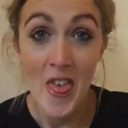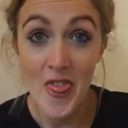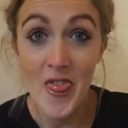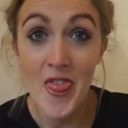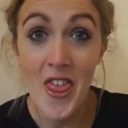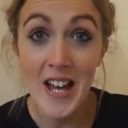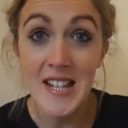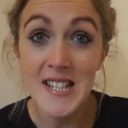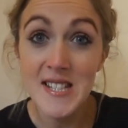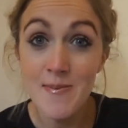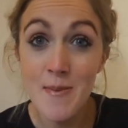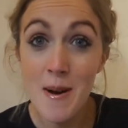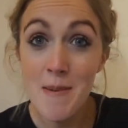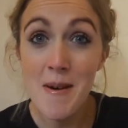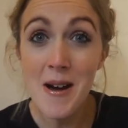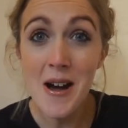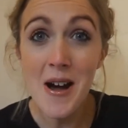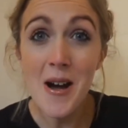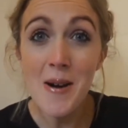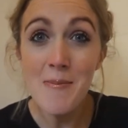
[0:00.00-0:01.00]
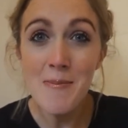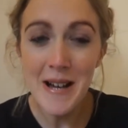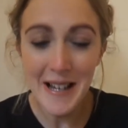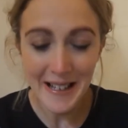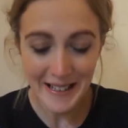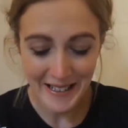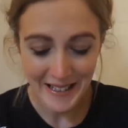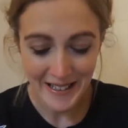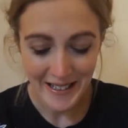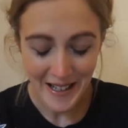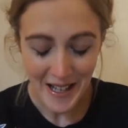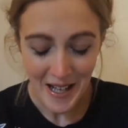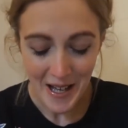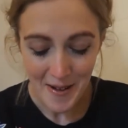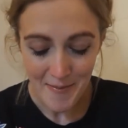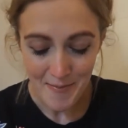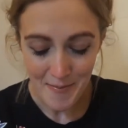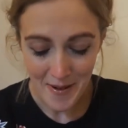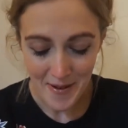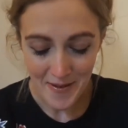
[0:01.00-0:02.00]
that's my
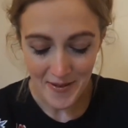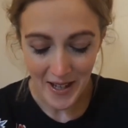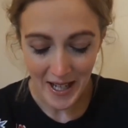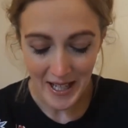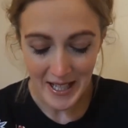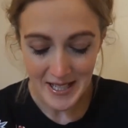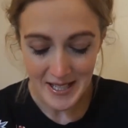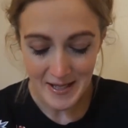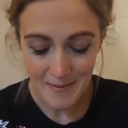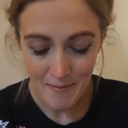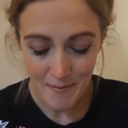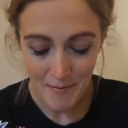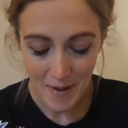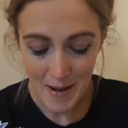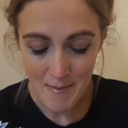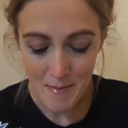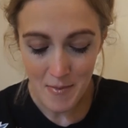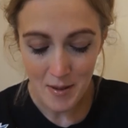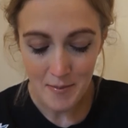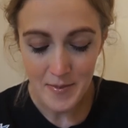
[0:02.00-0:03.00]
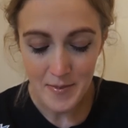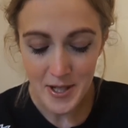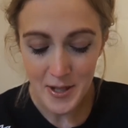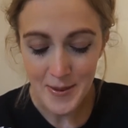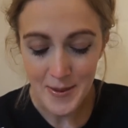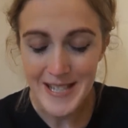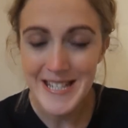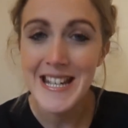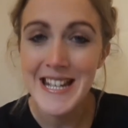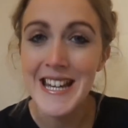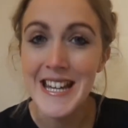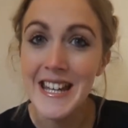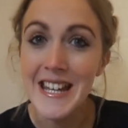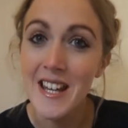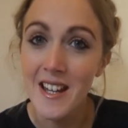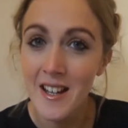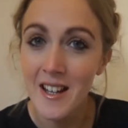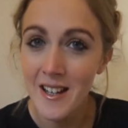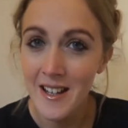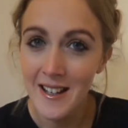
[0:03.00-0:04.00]
mum. That is my mum to a T.
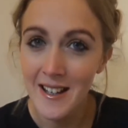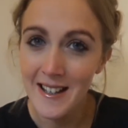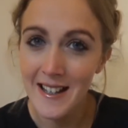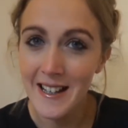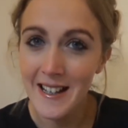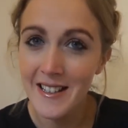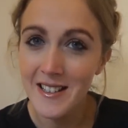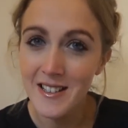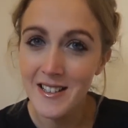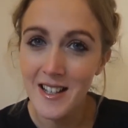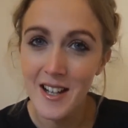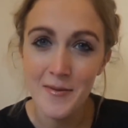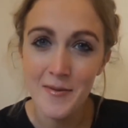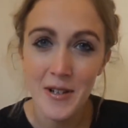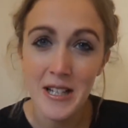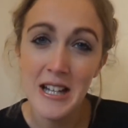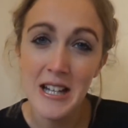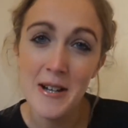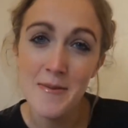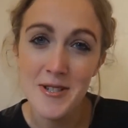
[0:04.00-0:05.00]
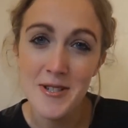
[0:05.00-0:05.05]
Like, I really hope